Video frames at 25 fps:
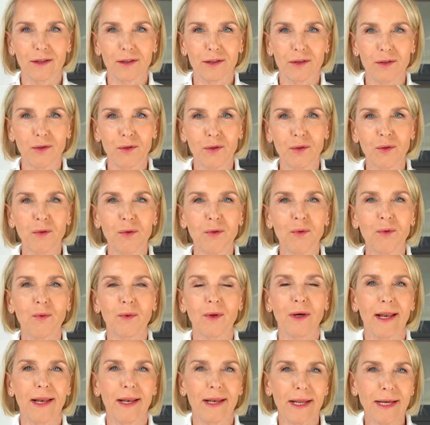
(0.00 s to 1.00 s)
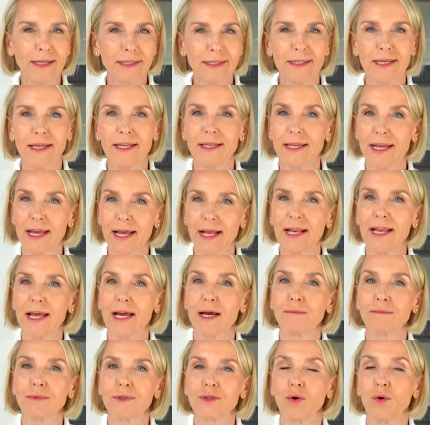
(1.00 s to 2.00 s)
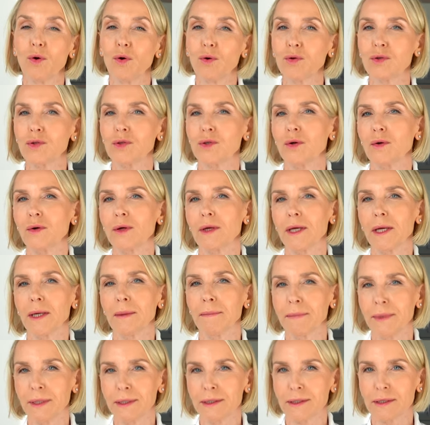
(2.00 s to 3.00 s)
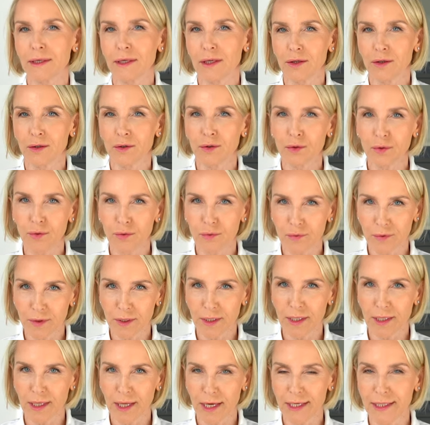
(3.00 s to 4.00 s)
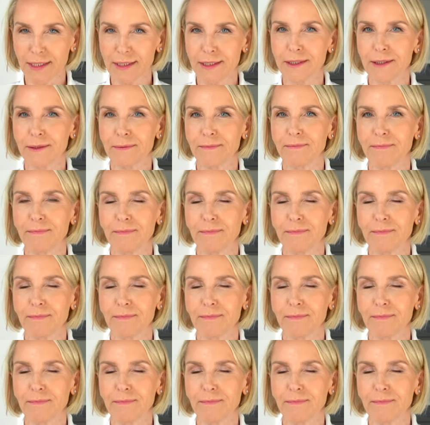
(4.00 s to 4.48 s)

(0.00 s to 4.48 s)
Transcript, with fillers: Do LED nail lamps also emit UV light?